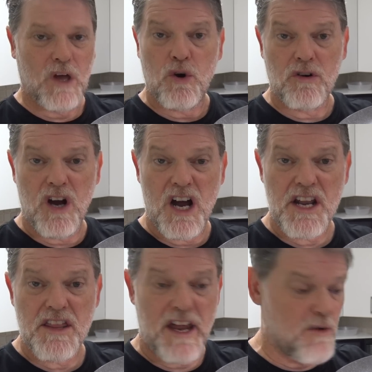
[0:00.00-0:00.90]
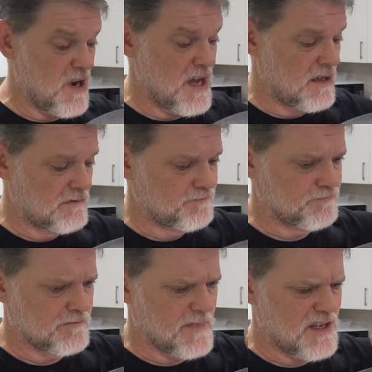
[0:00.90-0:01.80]
Alrighty then, well,
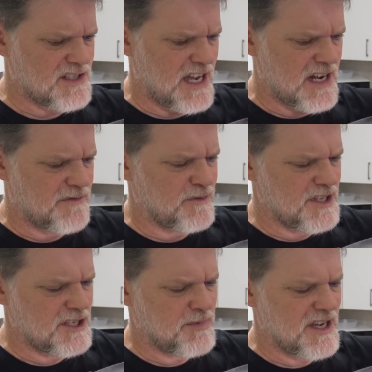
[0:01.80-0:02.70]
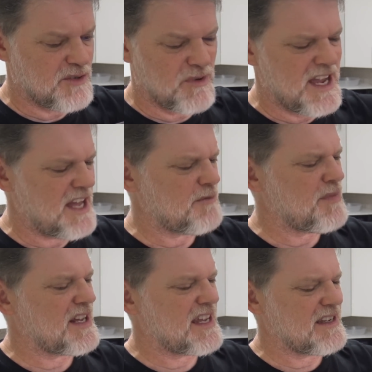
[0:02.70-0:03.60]
I'll start off with this piece without the
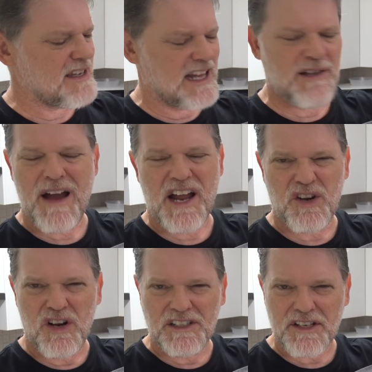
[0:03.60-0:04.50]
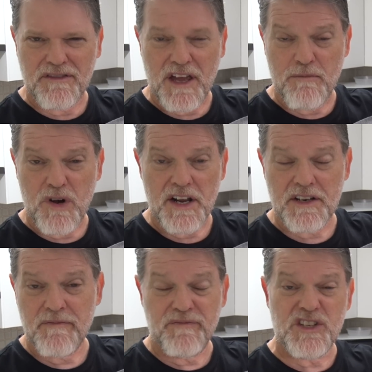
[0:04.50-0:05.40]
bit of Kalamata olive that might
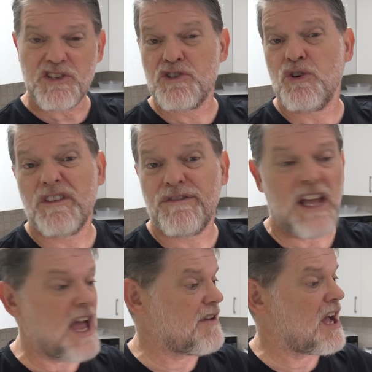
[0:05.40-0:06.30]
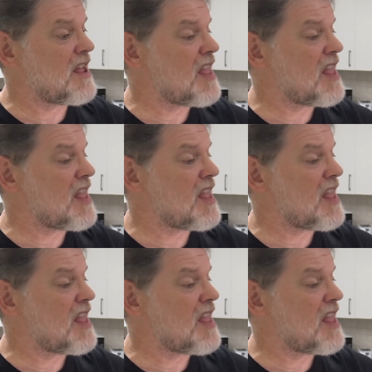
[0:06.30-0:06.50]
distort the flavor.